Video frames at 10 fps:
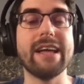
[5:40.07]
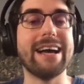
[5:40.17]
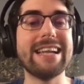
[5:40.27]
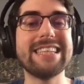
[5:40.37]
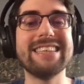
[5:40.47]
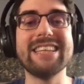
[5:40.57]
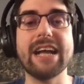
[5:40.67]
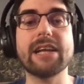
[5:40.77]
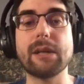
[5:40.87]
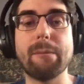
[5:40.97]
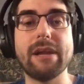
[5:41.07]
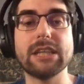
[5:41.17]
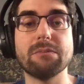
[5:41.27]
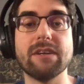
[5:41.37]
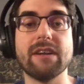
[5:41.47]
And it's a direct
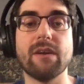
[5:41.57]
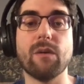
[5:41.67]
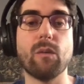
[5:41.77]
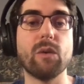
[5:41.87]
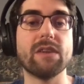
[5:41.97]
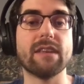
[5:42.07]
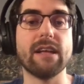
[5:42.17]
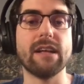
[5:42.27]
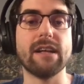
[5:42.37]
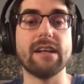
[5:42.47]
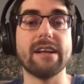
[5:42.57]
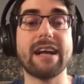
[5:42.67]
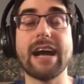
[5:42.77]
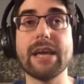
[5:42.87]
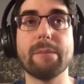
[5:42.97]
replacement with
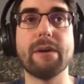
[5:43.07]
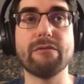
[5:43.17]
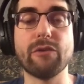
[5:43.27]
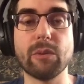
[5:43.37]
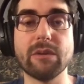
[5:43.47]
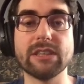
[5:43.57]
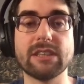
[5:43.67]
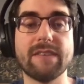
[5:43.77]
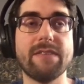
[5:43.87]
higher performance